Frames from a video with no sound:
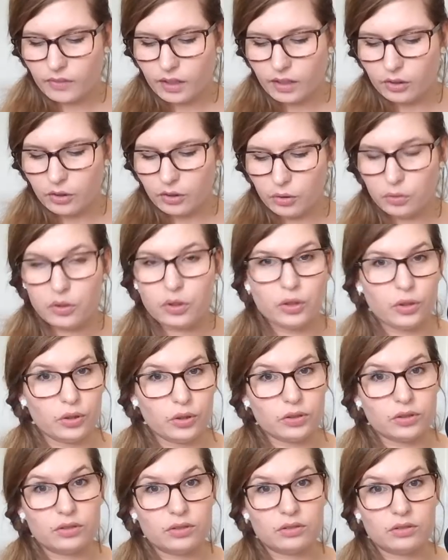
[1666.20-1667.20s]
You
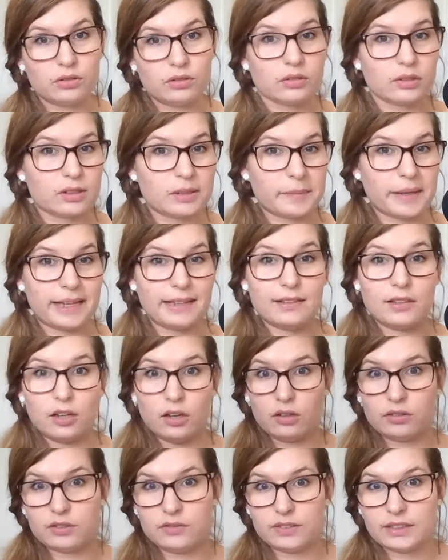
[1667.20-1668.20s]
could spend a
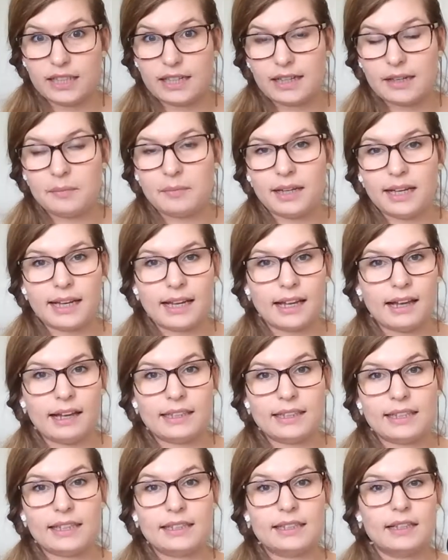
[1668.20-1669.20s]
lot of time, like I
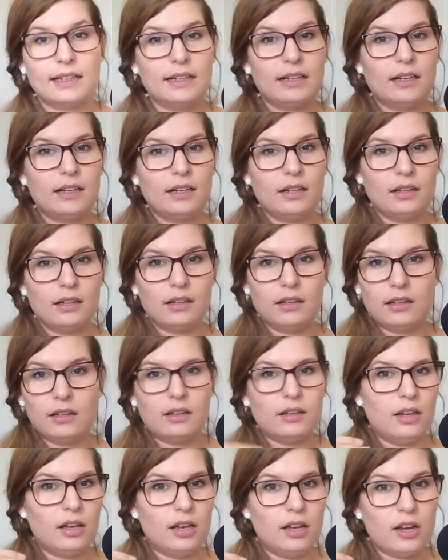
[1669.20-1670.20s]
did,
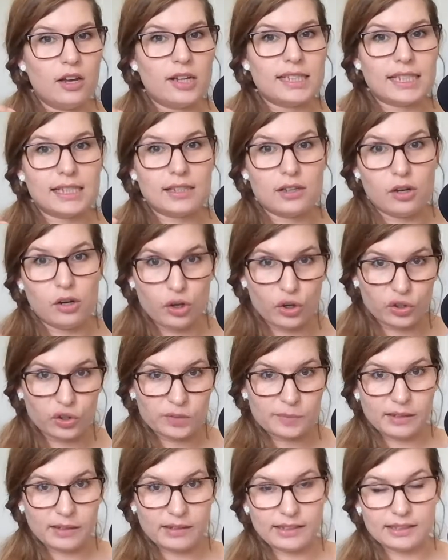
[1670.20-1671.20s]
learning a lot
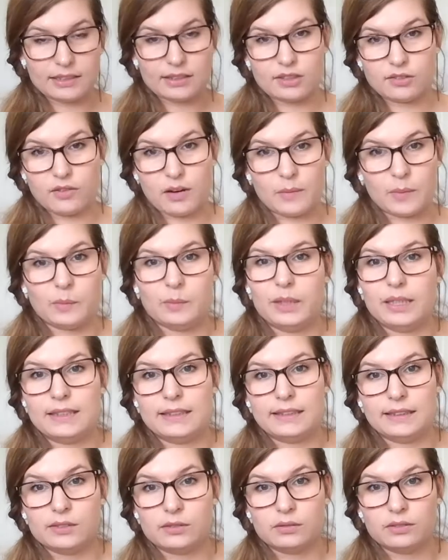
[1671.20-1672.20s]
about Instagram and
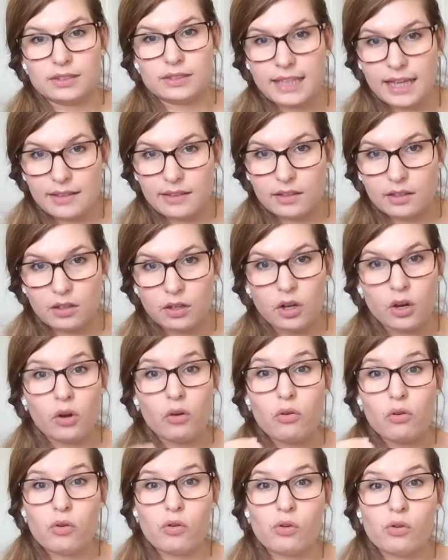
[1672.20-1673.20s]
piecing this all together.
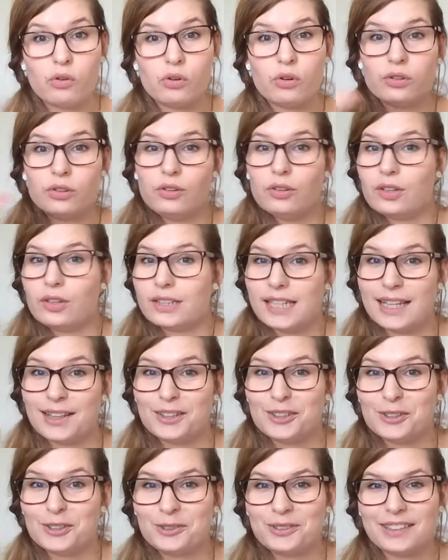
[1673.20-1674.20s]
Or you could take the
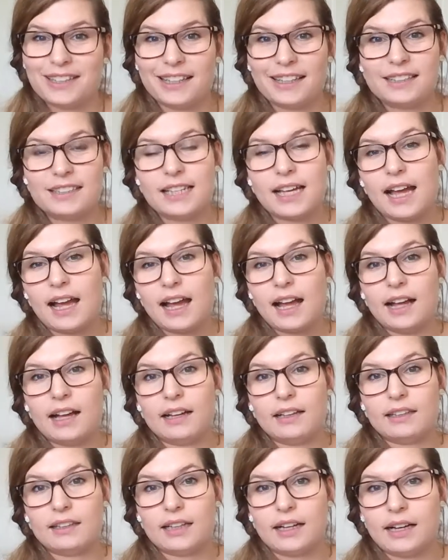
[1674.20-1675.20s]
shortcut
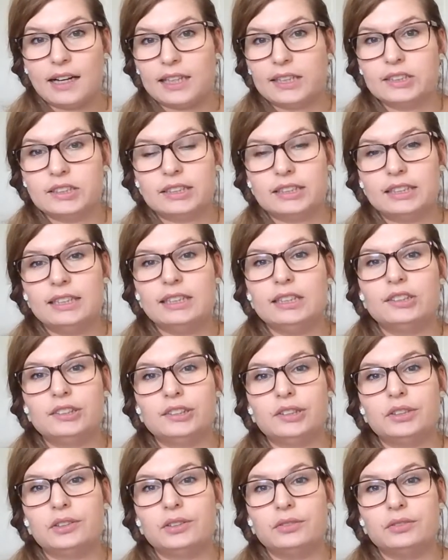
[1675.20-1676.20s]
and I just teach
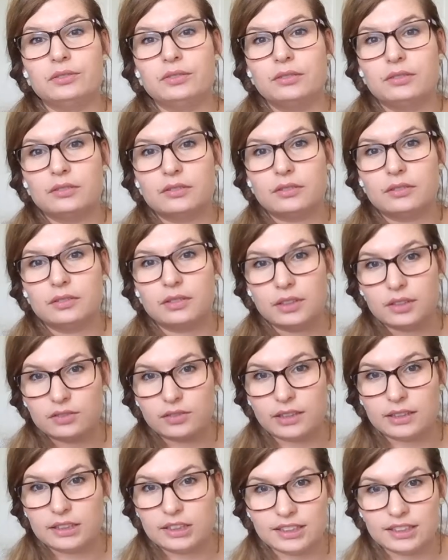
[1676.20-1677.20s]
you the
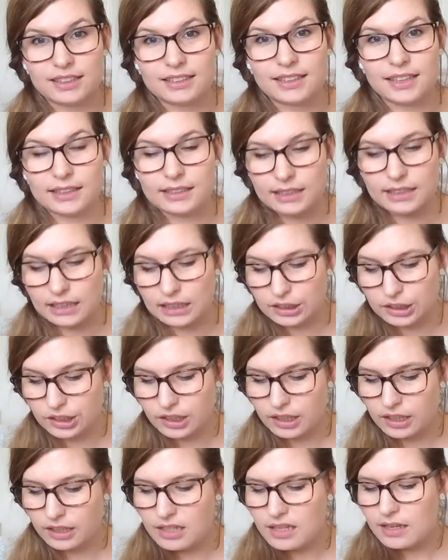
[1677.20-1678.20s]
strategy that I teach.
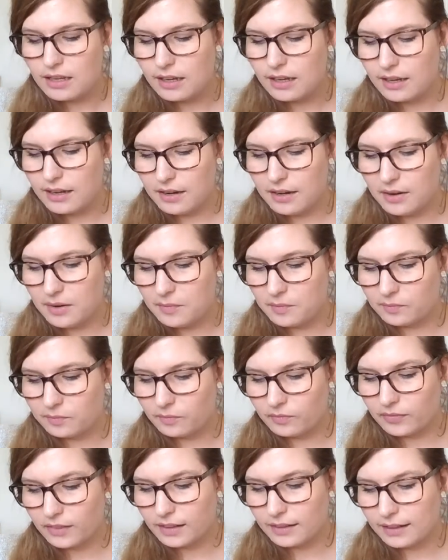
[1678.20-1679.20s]
And
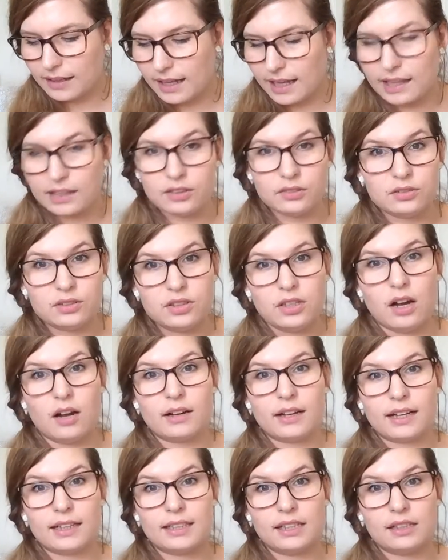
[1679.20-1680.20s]
you start
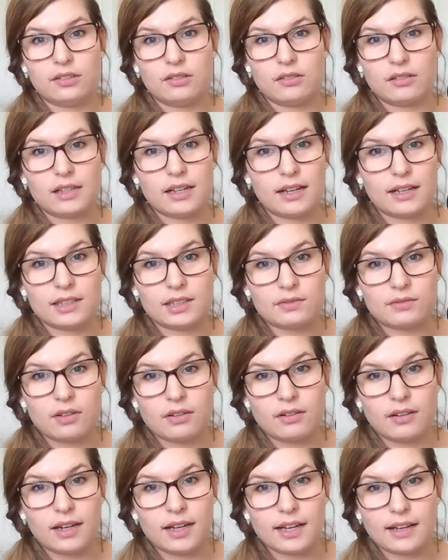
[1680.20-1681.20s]
getting your clients
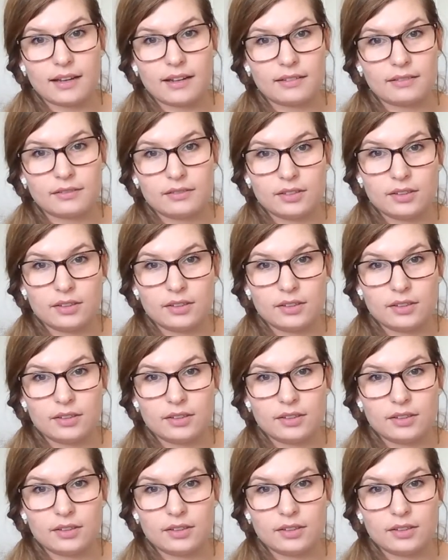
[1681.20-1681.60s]
rolling and